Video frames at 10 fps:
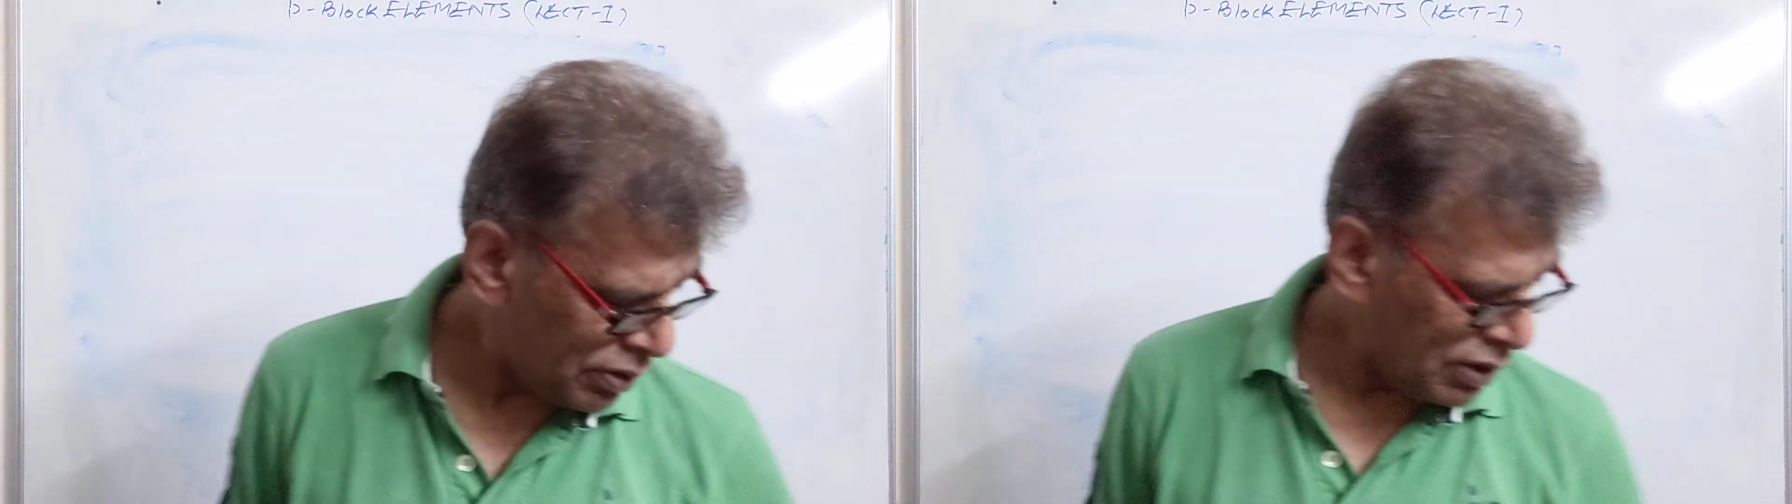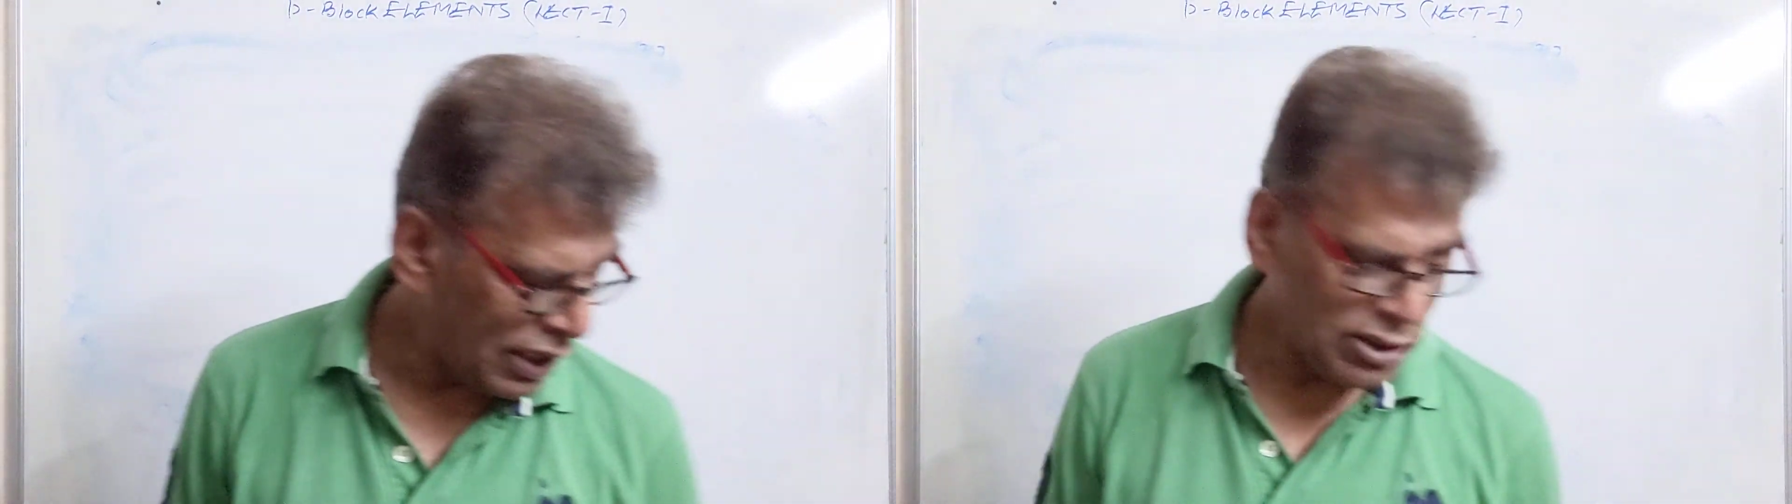
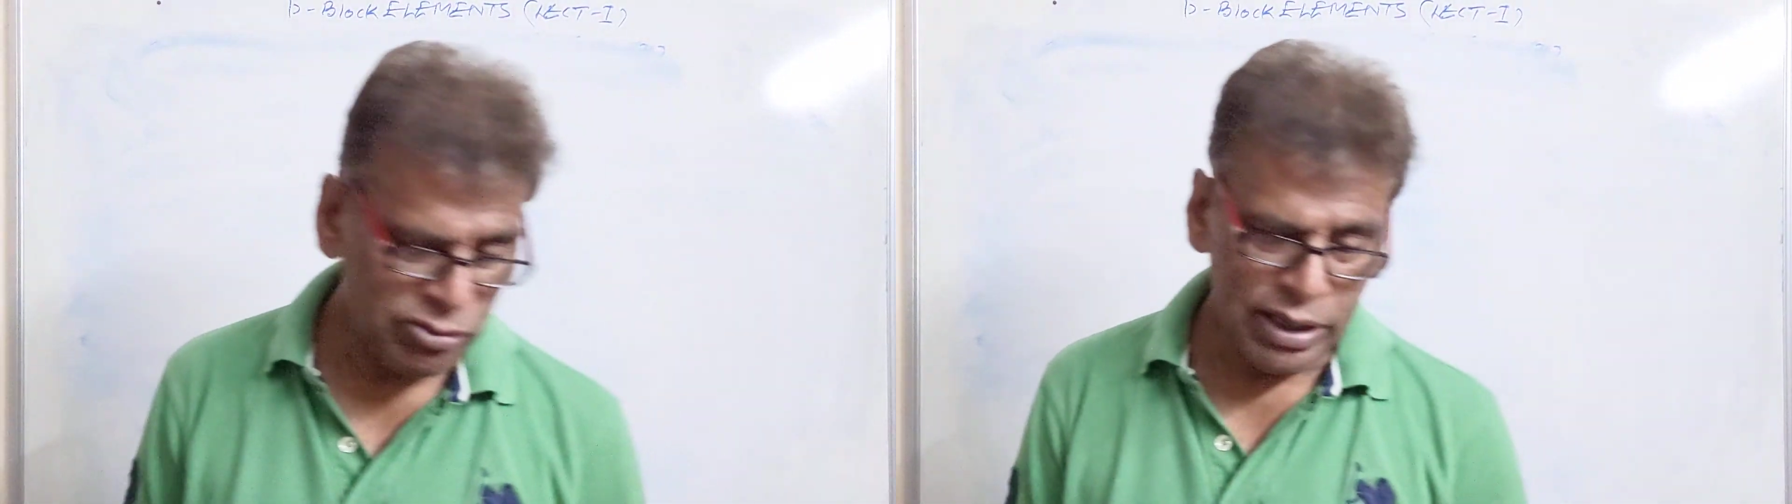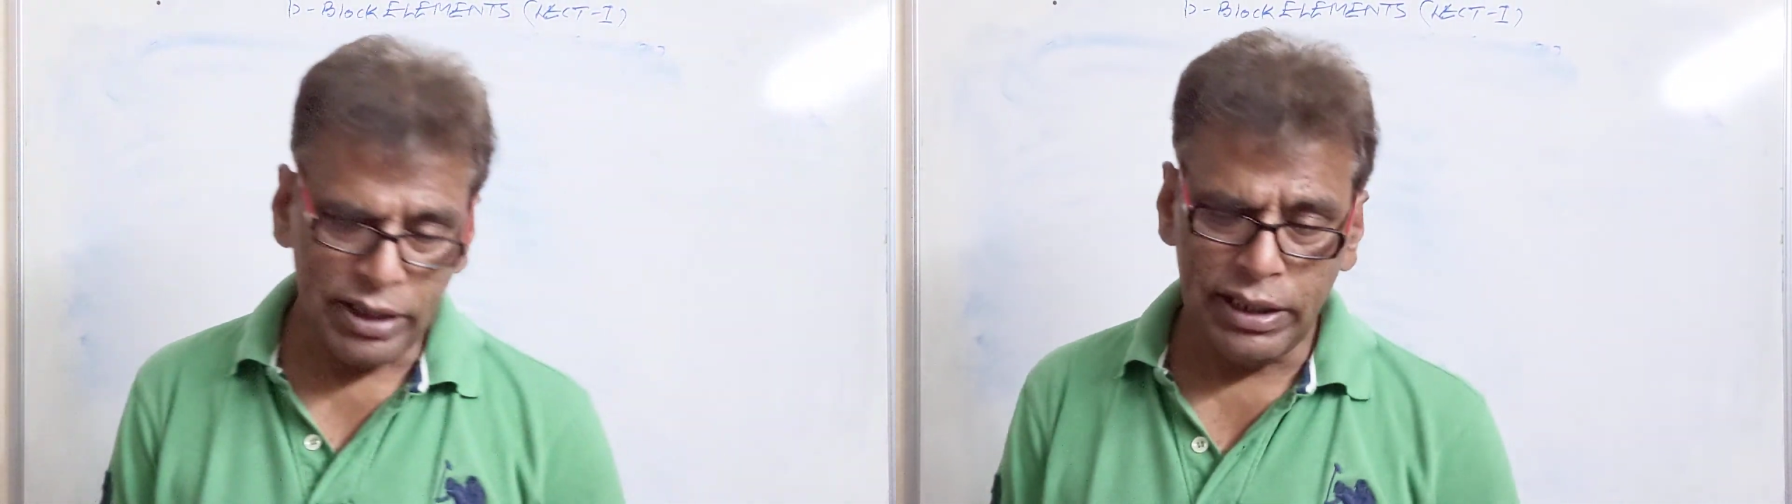That's
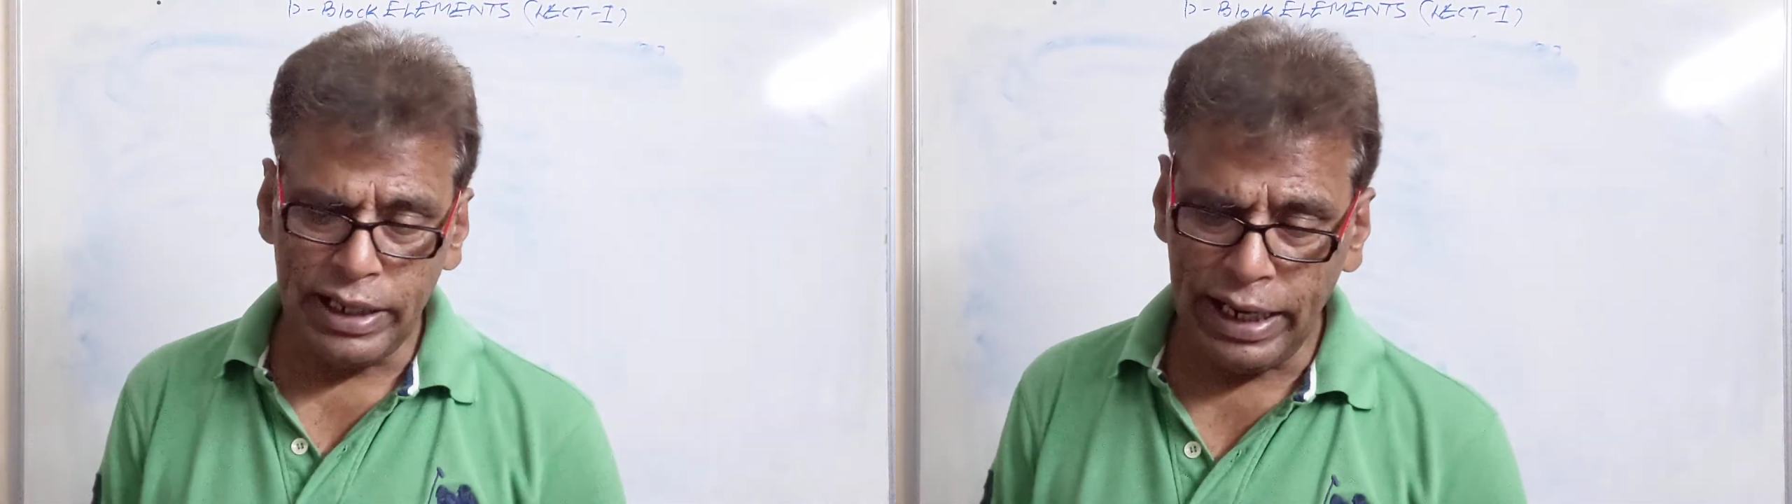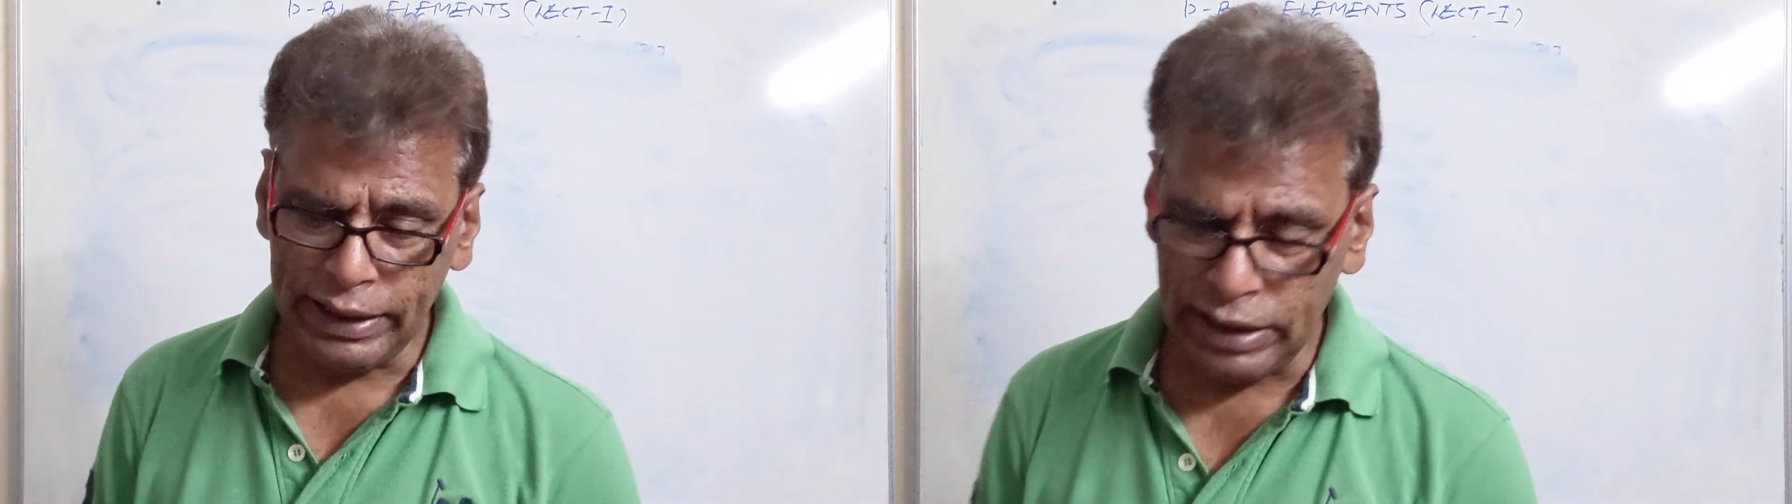why
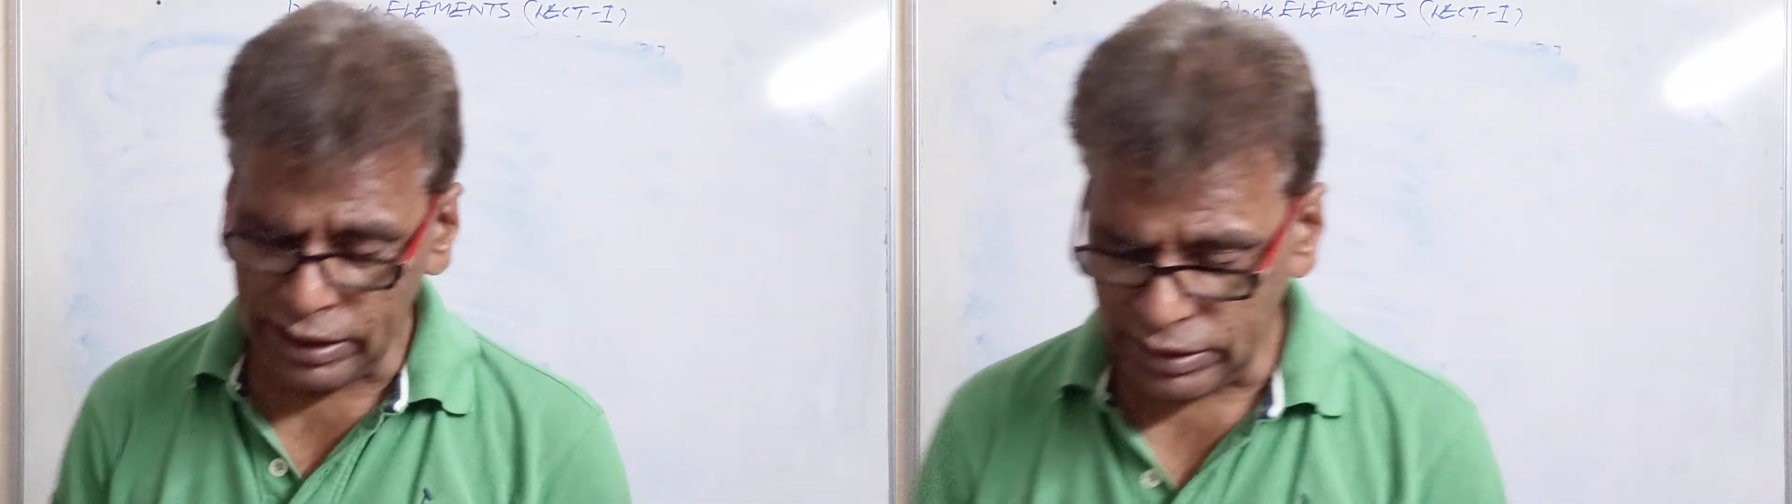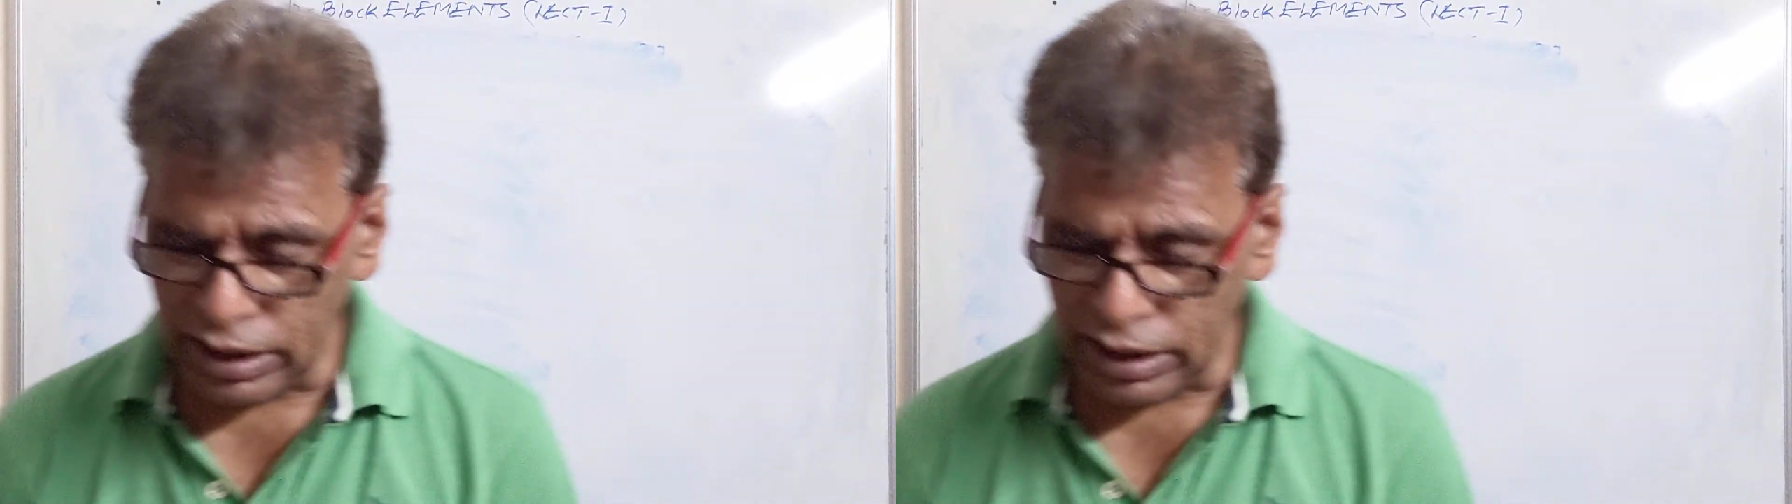they act as